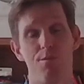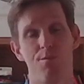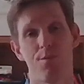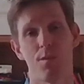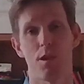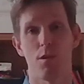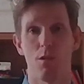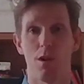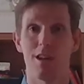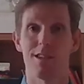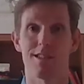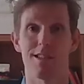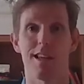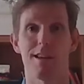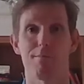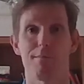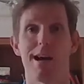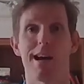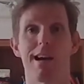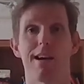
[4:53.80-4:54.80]
Let's take
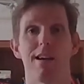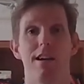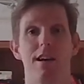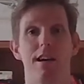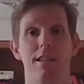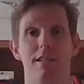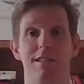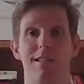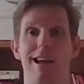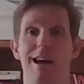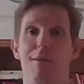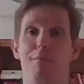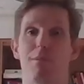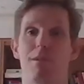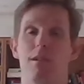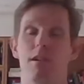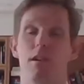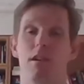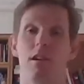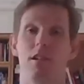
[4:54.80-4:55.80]
back a step.
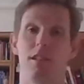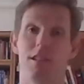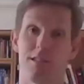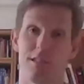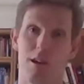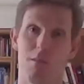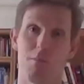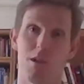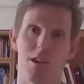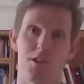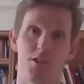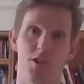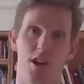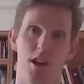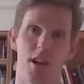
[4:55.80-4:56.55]
This time last year,